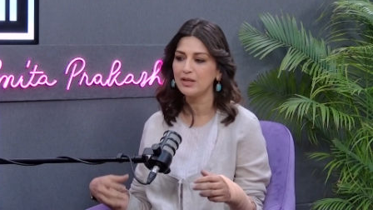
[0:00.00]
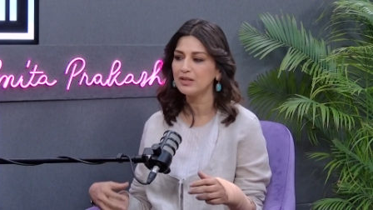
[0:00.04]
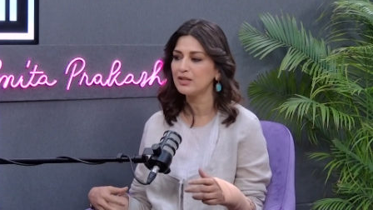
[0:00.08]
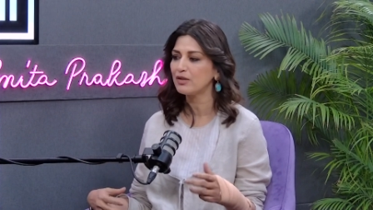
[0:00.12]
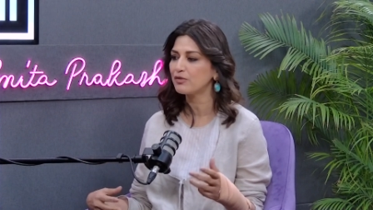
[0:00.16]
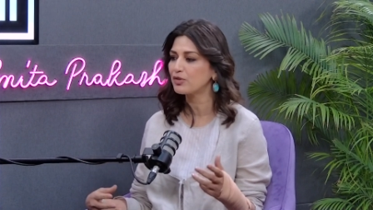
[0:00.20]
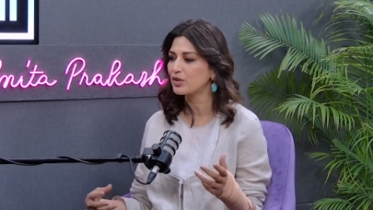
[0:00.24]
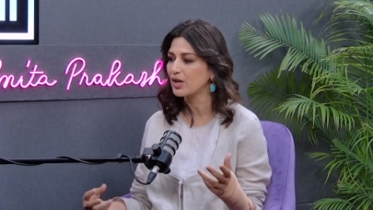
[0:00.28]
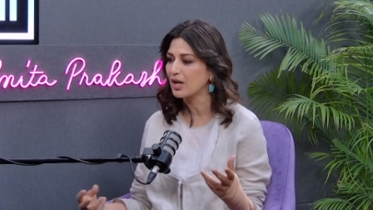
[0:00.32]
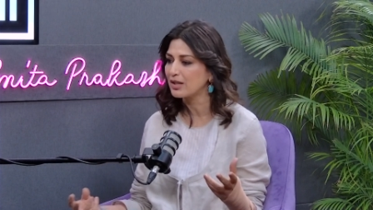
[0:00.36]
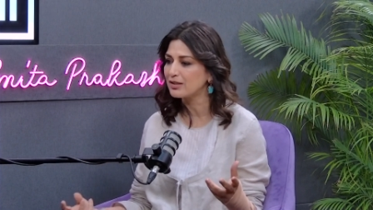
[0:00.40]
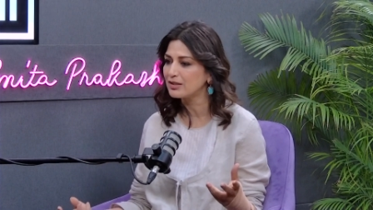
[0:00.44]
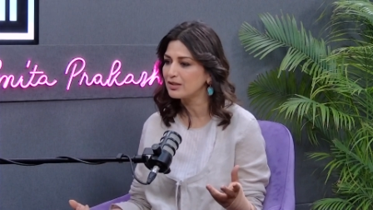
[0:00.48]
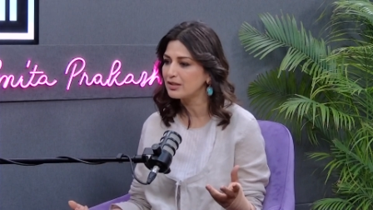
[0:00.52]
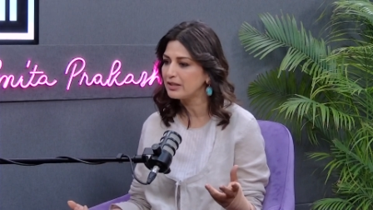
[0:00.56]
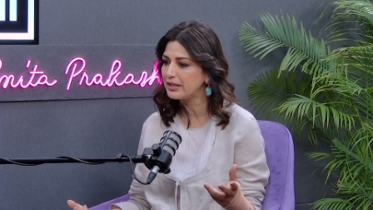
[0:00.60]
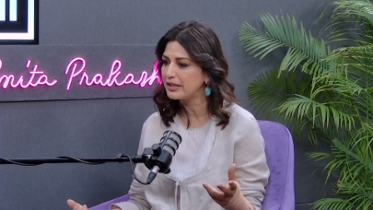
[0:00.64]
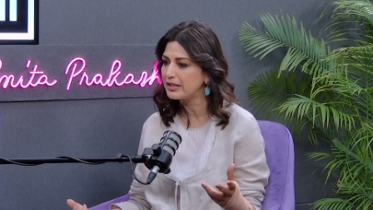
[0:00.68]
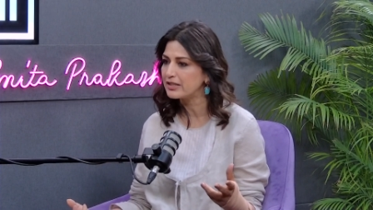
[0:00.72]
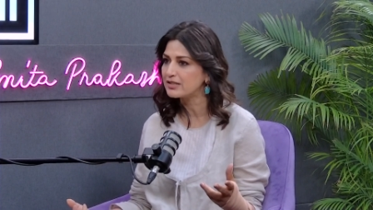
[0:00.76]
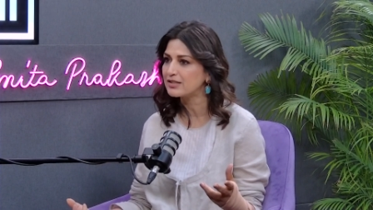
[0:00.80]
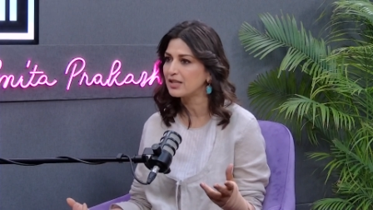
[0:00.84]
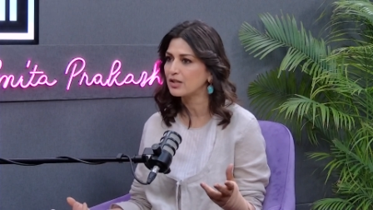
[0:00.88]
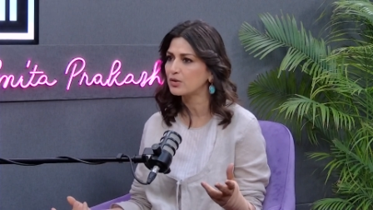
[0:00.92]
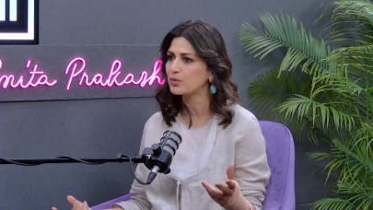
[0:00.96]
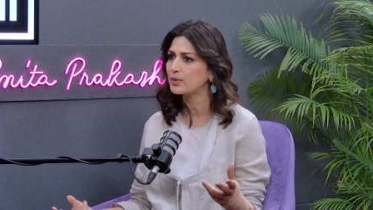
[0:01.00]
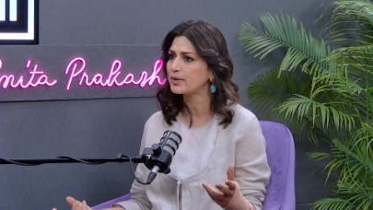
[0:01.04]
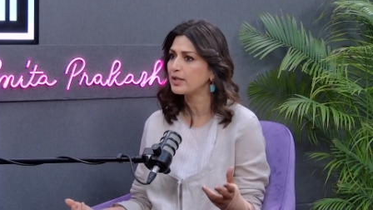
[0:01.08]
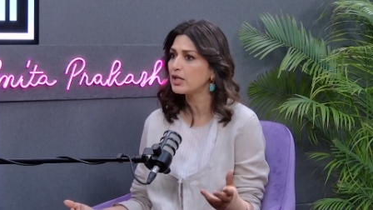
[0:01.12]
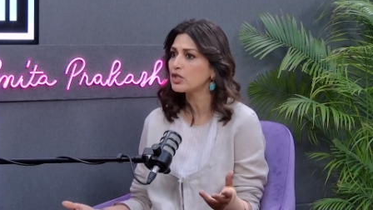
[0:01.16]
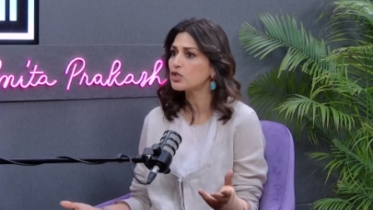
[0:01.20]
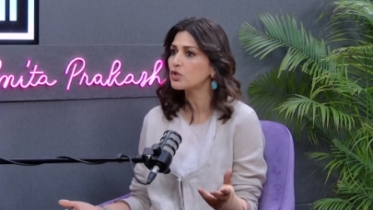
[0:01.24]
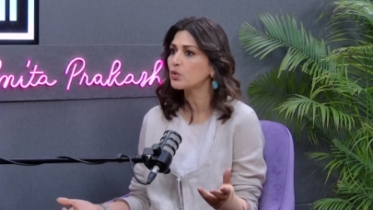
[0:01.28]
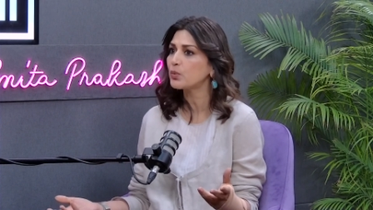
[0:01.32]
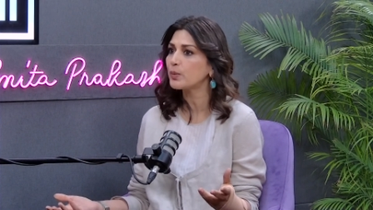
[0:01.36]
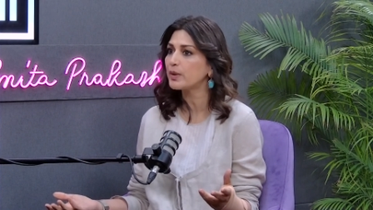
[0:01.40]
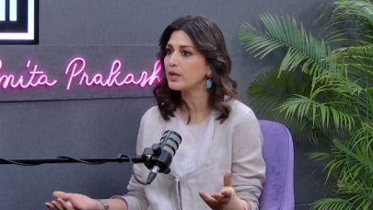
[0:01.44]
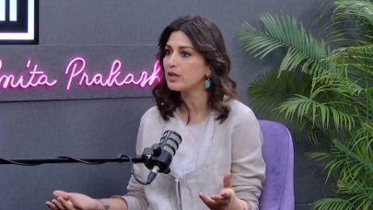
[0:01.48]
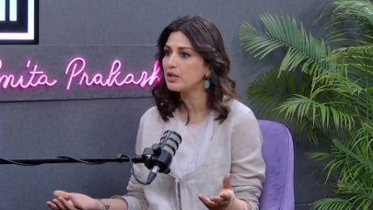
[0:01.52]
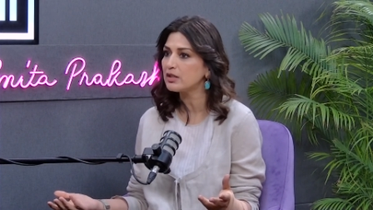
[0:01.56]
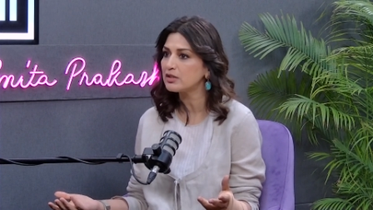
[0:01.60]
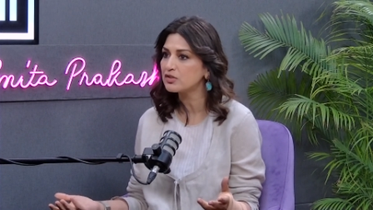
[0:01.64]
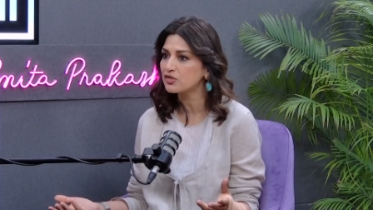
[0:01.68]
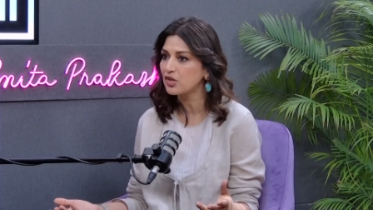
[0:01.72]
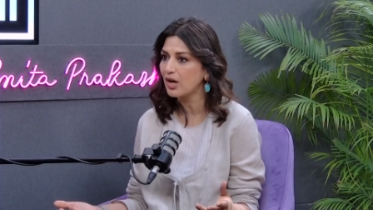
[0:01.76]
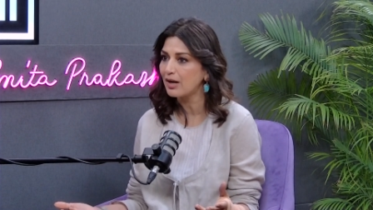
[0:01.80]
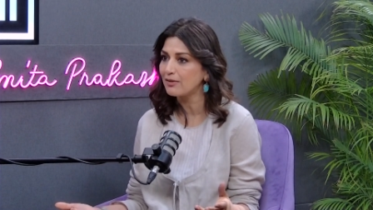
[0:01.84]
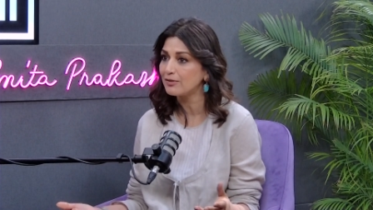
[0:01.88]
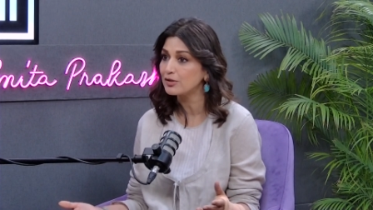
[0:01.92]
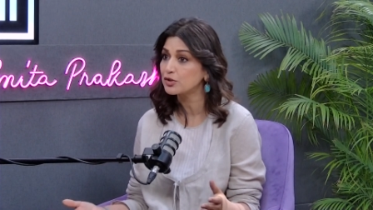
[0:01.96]
There were other needs that were there, so we didn't
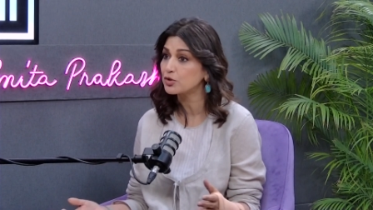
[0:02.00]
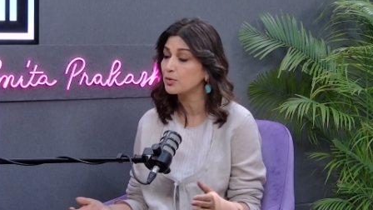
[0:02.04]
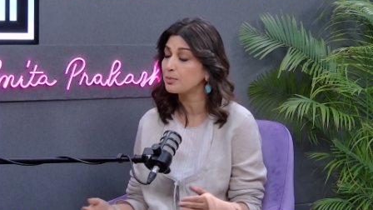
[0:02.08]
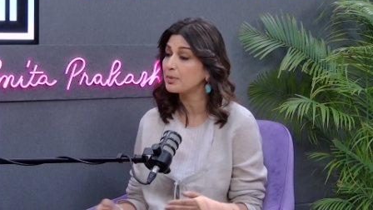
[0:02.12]
travel.